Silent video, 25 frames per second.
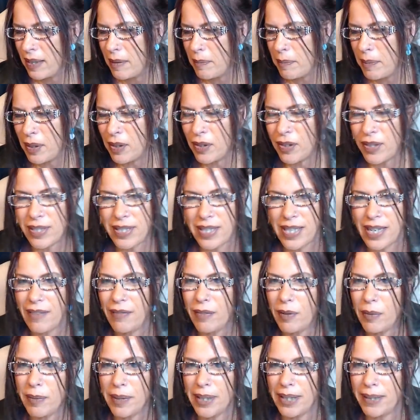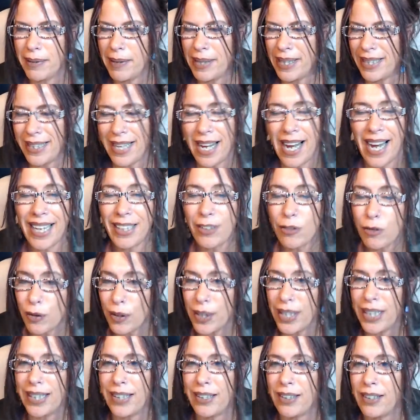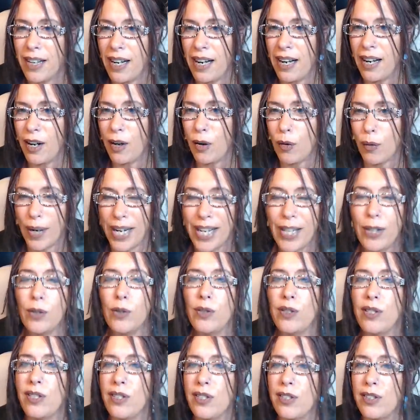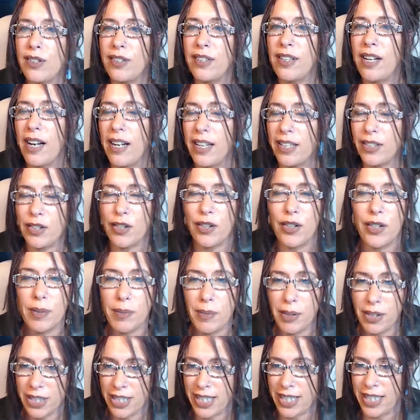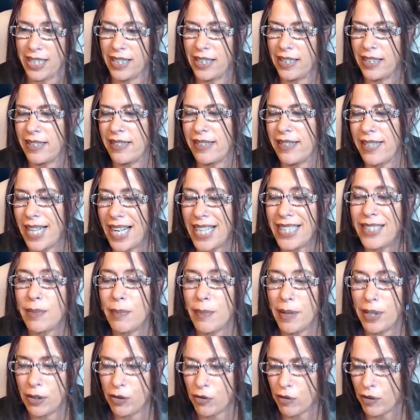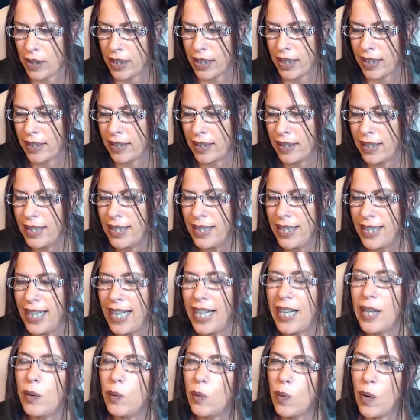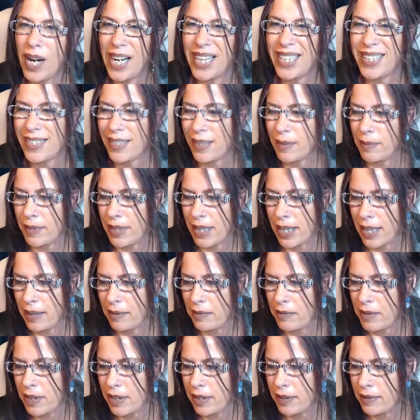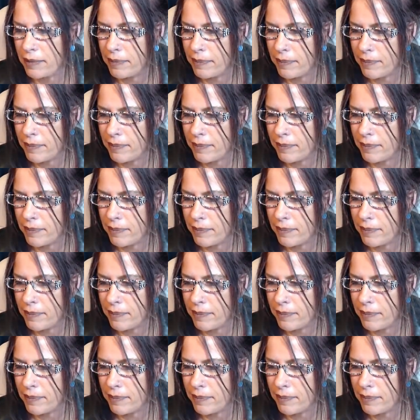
Beer has never been. my I drink uh, Grey Goose uh, dirty martinis. That's my drink. And wine sometimes.